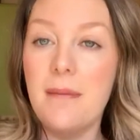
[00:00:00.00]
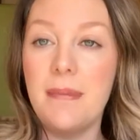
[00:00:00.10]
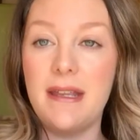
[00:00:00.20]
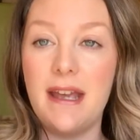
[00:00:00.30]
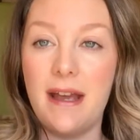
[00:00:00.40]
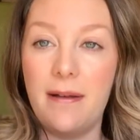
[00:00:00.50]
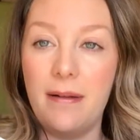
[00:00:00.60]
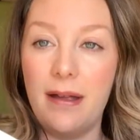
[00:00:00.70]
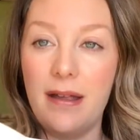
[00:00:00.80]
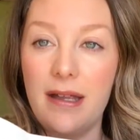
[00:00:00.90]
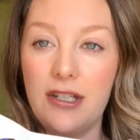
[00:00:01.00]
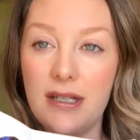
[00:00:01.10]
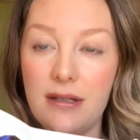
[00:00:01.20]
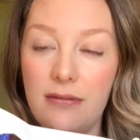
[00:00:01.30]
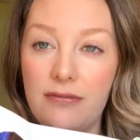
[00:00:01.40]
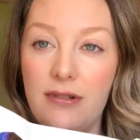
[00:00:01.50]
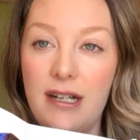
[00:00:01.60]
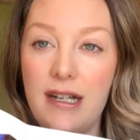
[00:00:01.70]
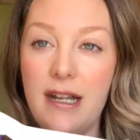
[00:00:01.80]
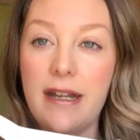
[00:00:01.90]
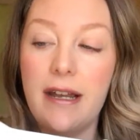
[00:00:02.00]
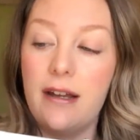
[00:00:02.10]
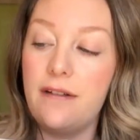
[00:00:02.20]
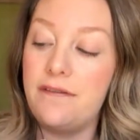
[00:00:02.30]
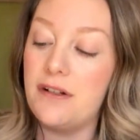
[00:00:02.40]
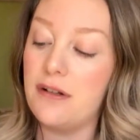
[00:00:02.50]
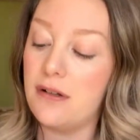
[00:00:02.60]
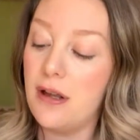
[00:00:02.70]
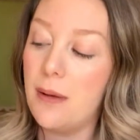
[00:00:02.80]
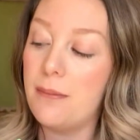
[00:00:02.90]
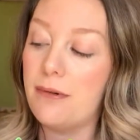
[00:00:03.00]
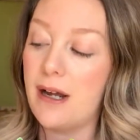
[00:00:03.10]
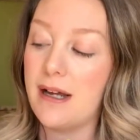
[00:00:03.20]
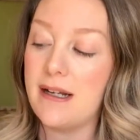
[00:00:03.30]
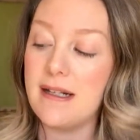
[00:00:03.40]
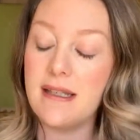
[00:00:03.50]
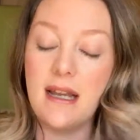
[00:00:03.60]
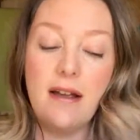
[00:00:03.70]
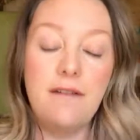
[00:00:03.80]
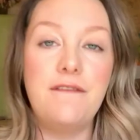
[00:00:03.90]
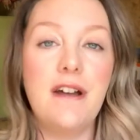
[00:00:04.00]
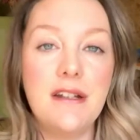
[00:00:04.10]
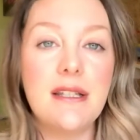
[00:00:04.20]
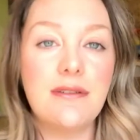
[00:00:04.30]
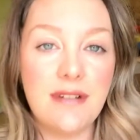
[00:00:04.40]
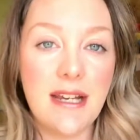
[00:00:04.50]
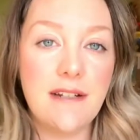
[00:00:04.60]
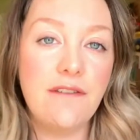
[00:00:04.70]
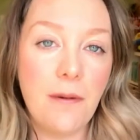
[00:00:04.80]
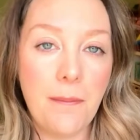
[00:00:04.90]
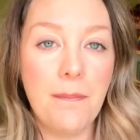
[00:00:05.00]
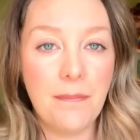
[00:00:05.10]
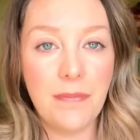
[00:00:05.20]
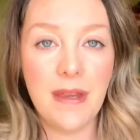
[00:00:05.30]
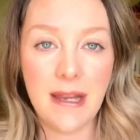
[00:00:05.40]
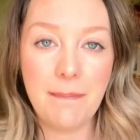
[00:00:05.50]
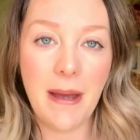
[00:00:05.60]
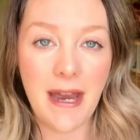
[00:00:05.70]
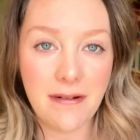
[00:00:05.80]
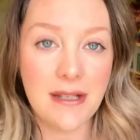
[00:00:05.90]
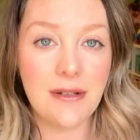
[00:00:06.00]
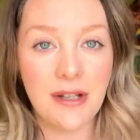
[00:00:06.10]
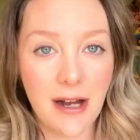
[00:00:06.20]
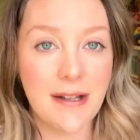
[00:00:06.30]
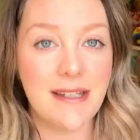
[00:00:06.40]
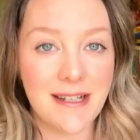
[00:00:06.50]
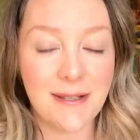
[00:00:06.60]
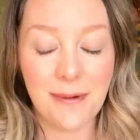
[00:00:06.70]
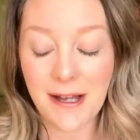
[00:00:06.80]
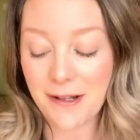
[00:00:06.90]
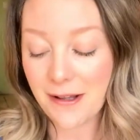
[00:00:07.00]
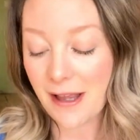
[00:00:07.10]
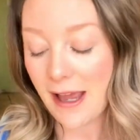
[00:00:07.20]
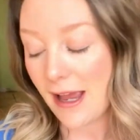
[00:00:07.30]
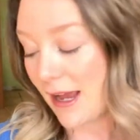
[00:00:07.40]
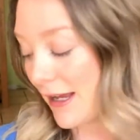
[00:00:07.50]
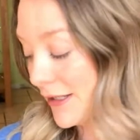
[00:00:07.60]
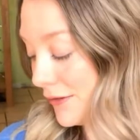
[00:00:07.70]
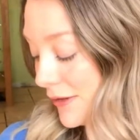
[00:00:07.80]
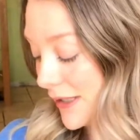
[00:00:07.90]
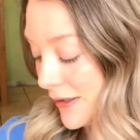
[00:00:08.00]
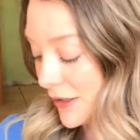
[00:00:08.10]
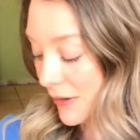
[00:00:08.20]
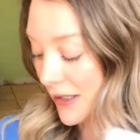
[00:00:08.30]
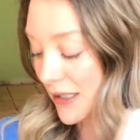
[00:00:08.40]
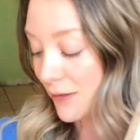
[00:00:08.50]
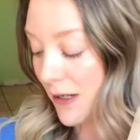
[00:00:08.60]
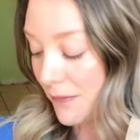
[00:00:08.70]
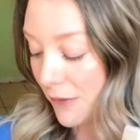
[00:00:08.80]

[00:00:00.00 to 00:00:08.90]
But yeah, it's just really colourful, bright, fun to read for the parent or guardian as well. And also it's quite sweet.